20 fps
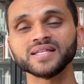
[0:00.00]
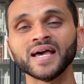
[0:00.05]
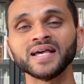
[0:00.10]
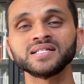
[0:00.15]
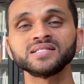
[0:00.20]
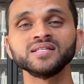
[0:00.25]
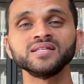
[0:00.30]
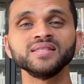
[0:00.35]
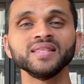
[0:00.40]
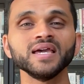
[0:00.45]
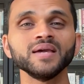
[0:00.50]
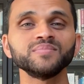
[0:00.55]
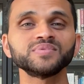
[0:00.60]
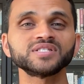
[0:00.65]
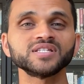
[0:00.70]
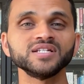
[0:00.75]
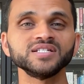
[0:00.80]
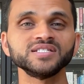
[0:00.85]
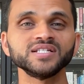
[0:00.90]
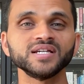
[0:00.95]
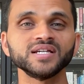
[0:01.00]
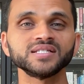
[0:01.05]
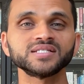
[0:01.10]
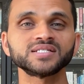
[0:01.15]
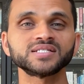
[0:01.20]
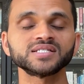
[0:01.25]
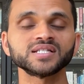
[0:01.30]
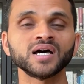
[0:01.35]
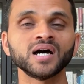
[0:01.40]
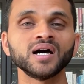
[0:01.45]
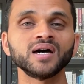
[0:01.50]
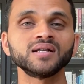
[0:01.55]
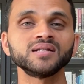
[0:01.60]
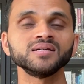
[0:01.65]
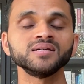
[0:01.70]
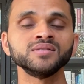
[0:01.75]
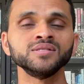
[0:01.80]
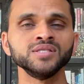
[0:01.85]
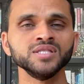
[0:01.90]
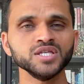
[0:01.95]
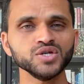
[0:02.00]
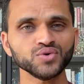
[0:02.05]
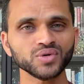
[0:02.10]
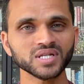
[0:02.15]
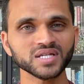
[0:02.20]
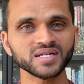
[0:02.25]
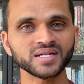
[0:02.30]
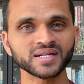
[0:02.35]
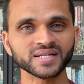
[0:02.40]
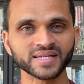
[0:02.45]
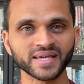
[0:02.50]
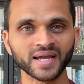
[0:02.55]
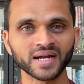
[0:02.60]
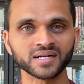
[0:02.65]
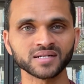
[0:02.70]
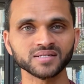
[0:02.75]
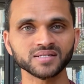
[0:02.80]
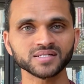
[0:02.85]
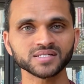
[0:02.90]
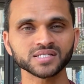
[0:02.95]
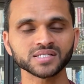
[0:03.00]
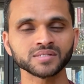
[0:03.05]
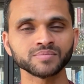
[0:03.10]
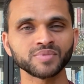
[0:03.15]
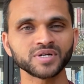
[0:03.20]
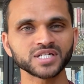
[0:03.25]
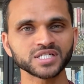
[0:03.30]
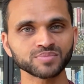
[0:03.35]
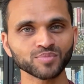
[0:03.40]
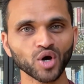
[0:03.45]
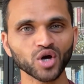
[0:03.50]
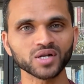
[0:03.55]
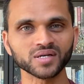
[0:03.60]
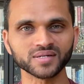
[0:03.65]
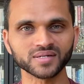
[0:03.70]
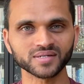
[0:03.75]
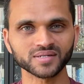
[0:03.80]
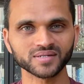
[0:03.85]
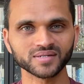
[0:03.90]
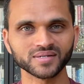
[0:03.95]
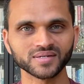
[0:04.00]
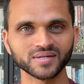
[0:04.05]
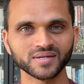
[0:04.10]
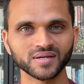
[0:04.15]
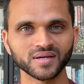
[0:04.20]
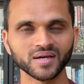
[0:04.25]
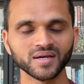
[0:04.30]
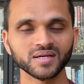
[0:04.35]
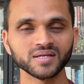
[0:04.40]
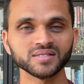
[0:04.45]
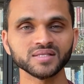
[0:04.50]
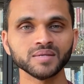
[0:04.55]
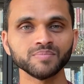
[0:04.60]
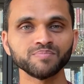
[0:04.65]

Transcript: as the name suggests, are nuclear reactors but smaller. The